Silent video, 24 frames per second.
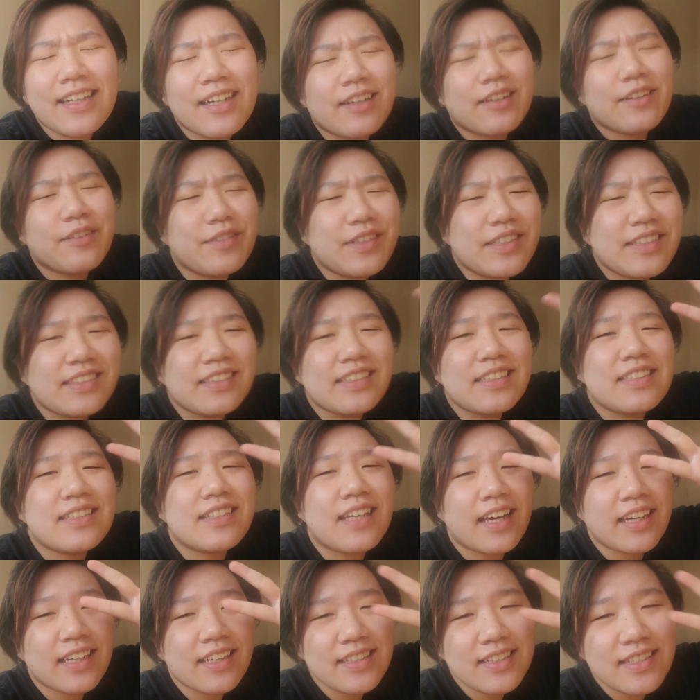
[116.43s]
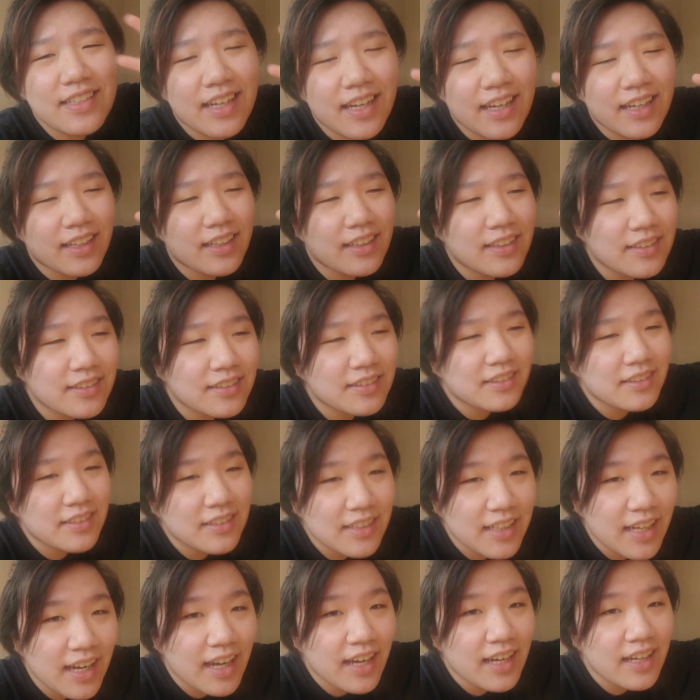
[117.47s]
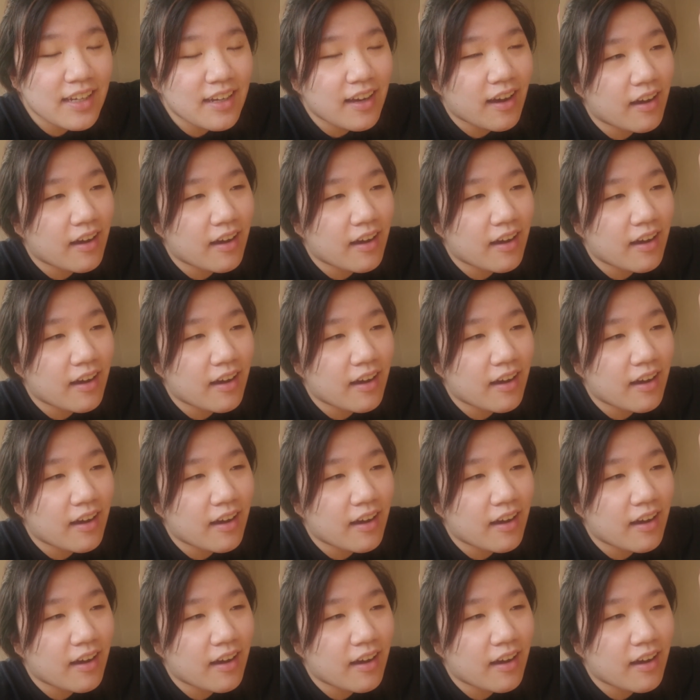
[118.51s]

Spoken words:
It was the second day today,